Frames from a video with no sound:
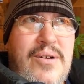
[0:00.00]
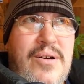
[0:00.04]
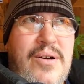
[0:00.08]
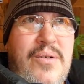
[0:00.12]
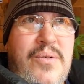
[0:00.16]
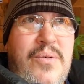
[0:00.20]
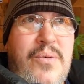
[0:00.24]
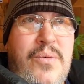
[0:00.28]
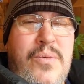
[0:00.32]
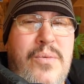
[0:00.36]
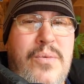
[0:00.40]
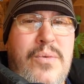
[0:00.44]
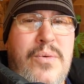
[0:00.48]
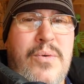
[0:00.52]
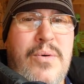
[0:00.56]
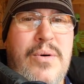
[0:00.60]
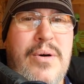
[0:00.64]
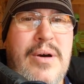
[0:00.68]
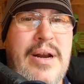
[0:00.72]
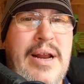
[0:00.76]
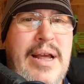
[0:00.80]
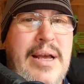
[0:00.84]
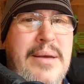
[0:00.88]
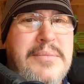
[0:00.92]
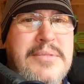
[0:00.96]

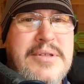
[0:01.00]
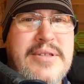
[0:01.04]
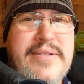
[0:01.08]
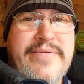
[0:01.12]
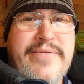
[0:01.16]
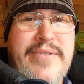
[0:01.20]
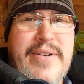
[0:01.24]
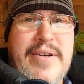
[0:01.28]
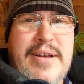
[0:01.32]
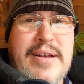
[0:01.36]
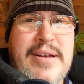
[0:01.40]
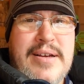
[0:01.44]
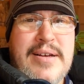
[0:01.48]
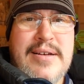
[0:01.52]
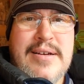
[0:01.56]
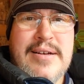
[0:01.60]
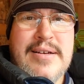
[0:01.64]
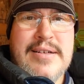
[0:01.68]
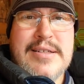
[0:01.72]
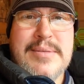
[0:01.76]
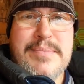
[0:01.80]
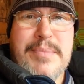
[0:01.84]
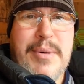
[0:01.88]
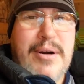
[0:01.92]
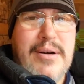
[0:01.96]
What happens if
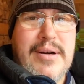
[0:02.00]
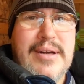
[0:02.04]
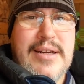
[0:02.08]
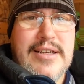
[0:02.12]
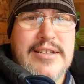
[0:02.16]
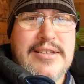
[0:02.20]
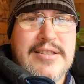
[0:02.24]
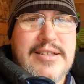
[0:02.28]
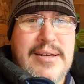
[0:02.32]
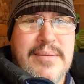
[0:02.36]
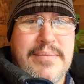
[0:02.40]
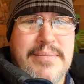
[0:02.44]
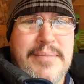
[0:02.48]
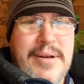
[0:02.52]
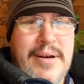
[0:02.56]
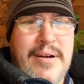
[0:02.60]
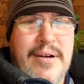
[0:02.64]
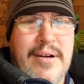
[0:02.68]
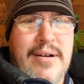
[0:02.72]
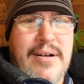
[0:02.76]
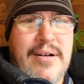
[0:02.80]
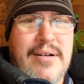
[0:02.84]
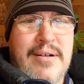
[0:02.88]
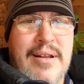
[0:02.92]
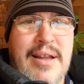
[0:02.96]
a spark gets up
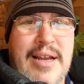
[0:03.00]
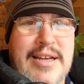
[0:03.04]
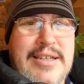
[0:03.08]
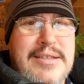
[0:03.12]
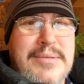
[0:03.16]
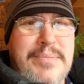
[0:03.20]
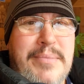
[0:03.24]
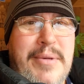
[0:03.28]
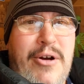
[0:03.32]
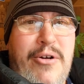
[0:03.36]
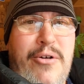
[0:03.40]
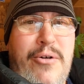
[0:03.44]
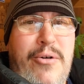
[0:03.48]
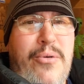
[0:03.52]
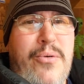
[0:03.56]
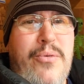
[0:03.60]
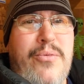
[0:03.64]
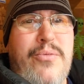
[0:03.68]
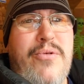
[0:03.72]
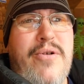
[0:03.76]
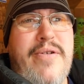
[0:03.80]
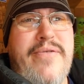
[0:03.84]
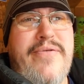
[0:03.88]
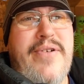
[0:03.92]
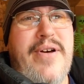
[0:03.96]
there, lights my whole
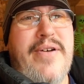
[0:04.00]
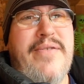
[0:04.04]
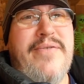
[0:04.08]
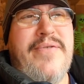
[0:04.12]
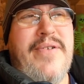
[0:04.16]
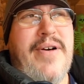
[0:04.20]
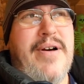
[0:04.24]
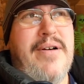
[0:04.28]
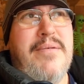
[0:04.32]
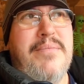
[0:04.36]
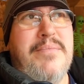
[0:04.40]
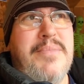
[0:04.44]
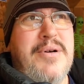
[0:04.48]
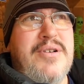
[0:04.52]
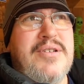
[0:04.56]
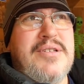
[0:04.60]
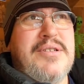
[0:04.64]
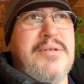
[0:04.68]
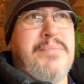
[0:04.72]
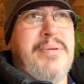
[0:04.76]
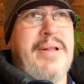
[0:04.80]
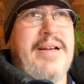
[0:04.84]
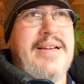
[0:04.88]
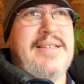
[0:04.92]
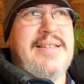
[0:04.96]
roof on fire, burns
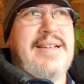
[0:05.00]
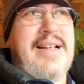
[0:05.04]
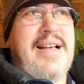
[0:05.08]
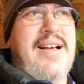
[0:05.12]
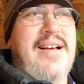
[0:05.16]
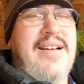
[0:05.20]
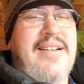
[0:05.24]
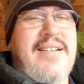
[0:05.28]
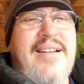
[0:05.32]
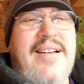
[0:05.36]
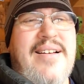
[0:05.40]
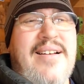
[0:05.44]
the place down?